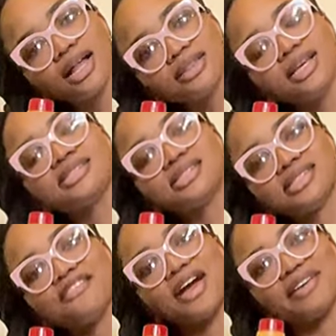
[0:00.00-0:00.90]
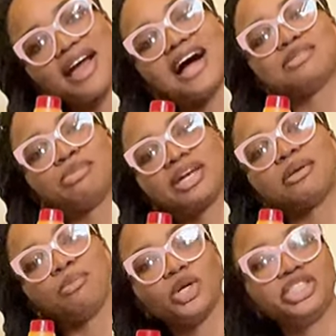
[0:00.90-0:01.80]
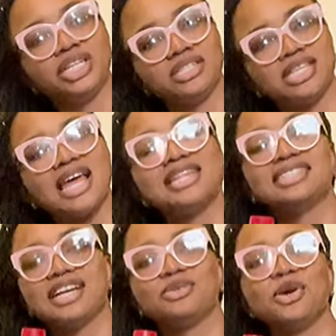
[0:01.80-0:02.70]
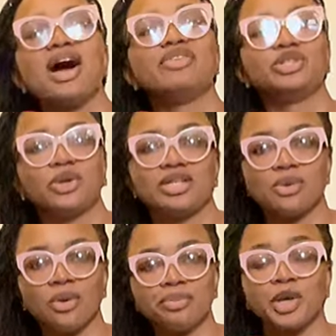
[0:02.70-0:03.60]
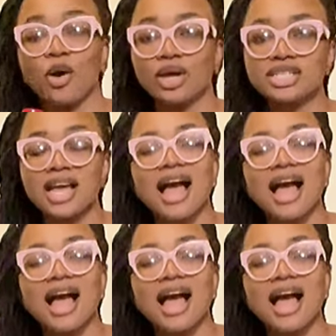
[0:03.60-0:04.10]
this is a very heartbreaking purchase that I do not have a choice on because